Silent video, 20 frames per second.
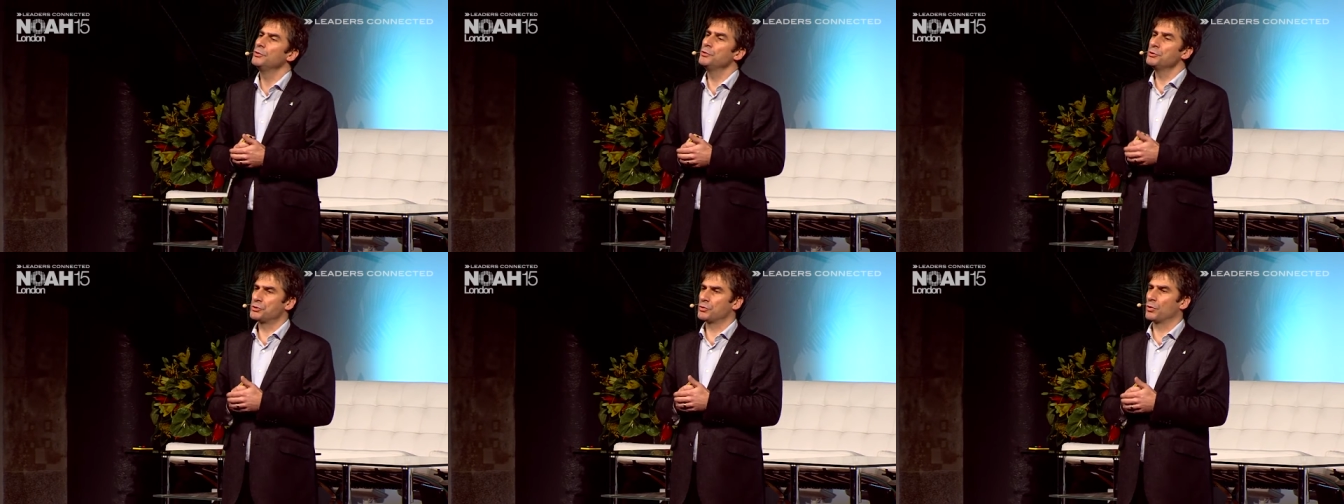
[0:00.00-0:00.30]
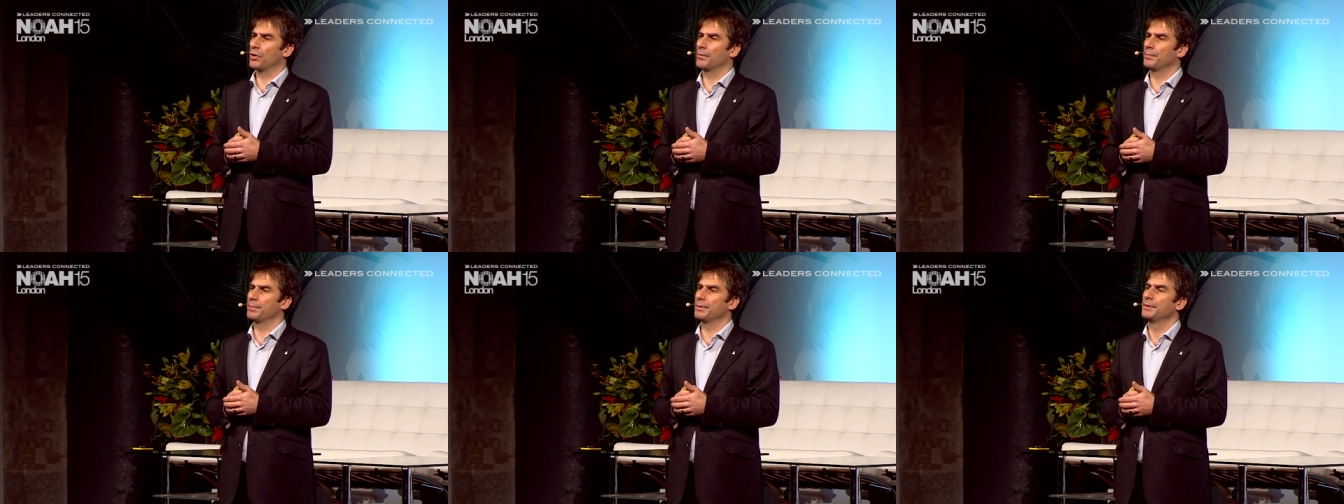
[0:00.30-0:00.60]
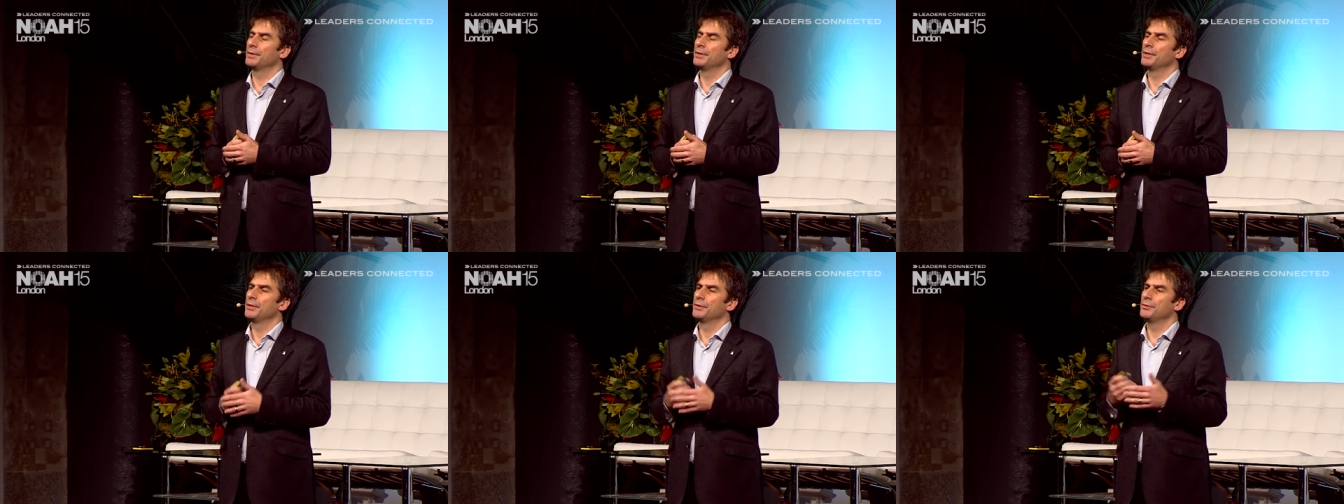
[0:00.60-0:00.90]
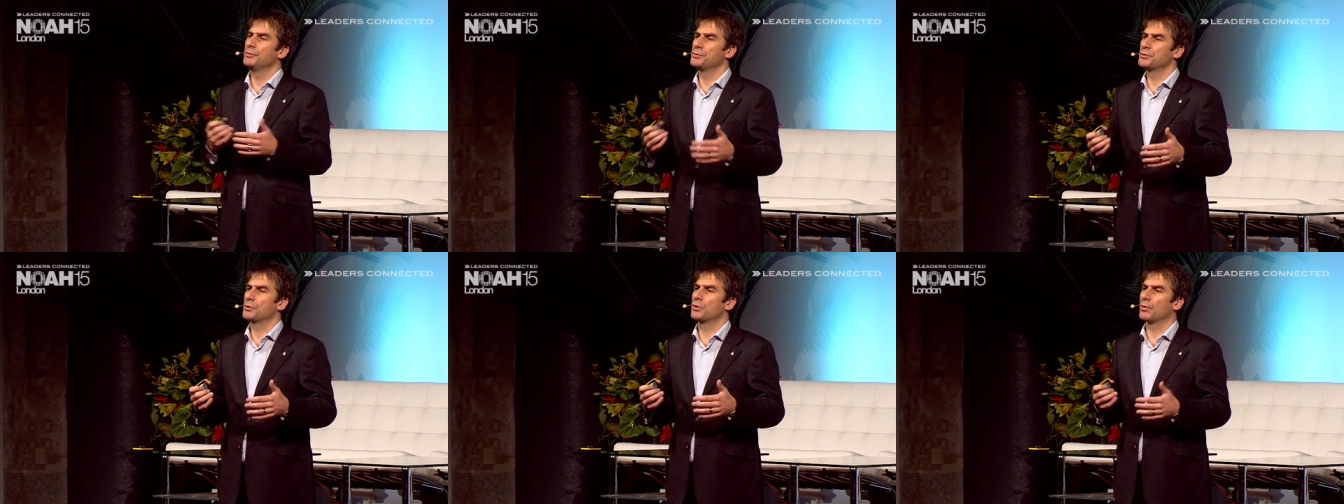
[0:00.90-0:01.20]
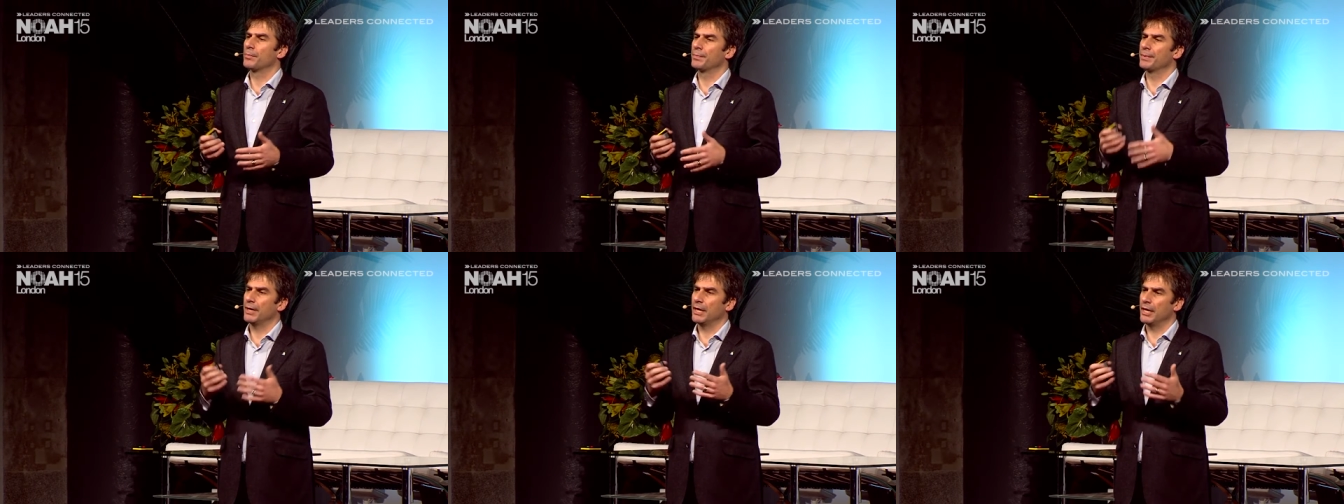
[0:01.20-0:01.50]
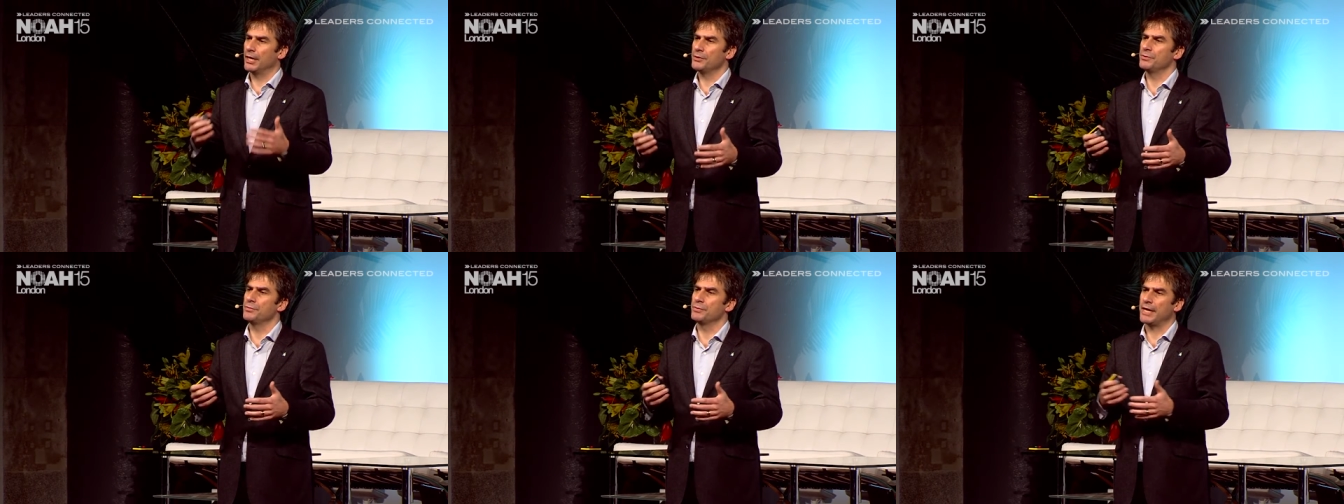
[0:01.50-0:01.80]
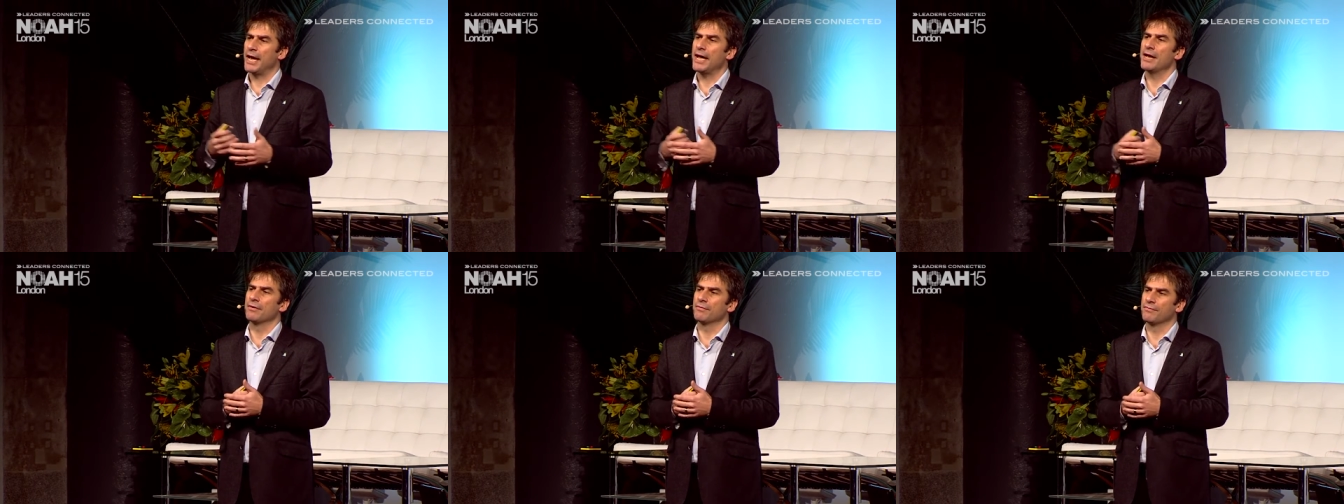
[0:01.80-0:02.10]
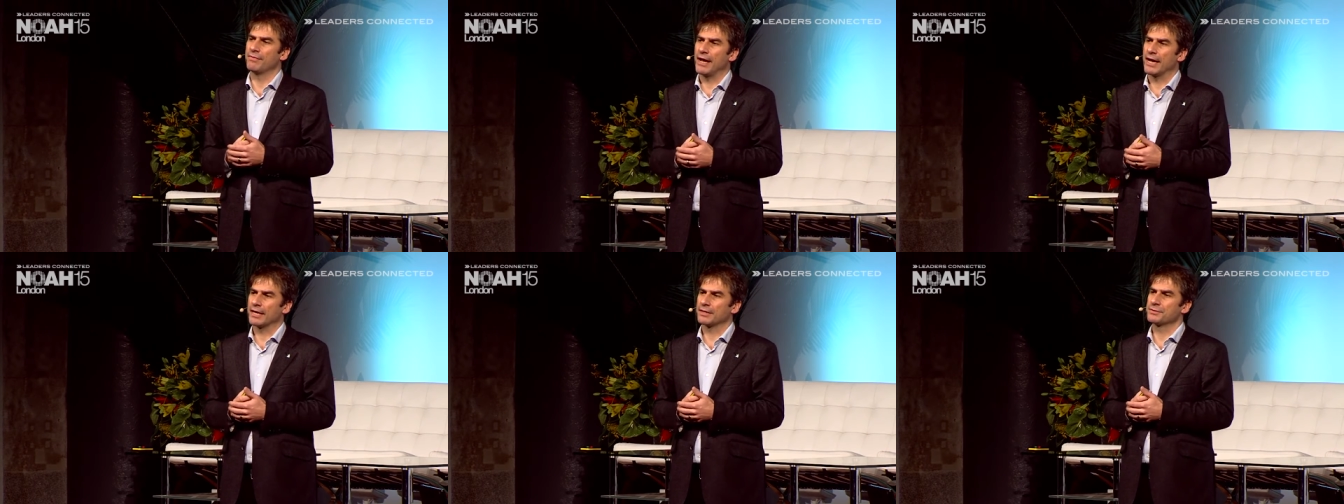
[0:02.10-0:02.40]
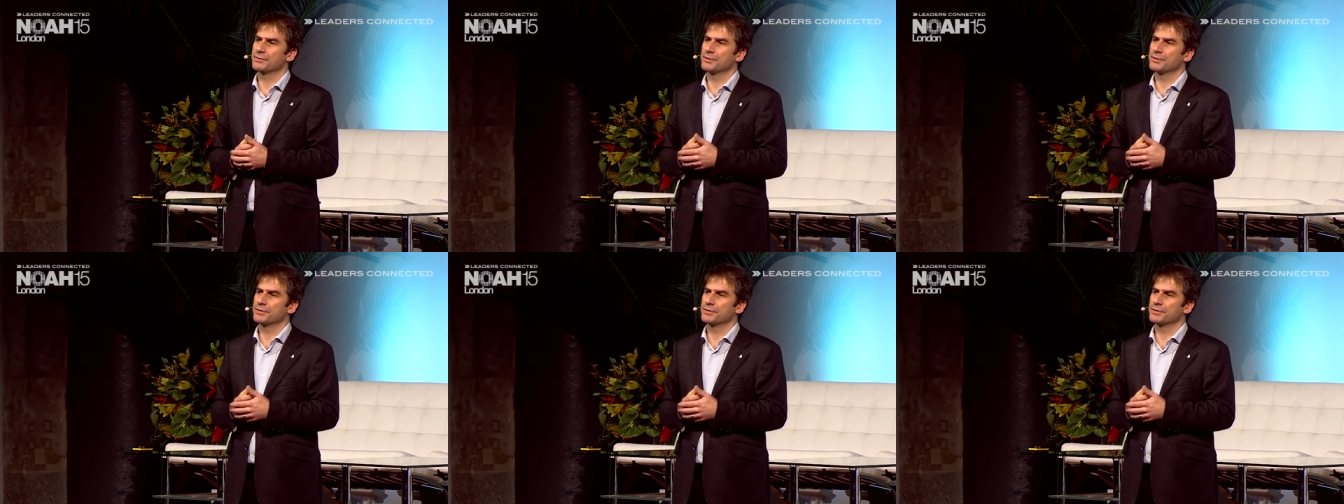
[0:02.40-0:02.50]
News Corp, UK, in fact.